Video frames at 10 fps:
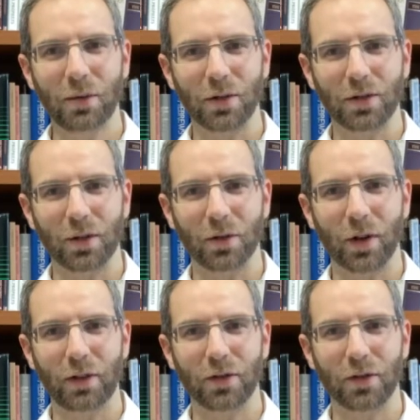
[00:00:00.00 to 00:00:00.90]
We're so
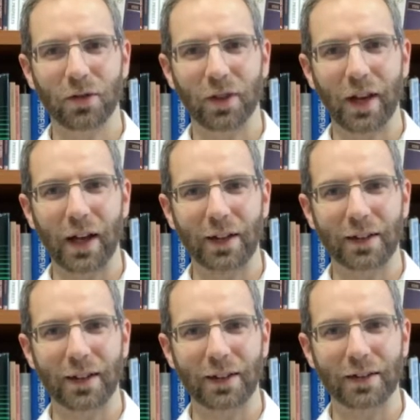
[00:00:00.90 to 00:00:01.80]
grateful for
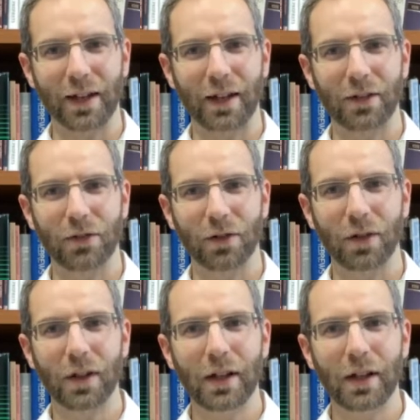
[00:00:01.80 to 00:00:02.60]
that and excited for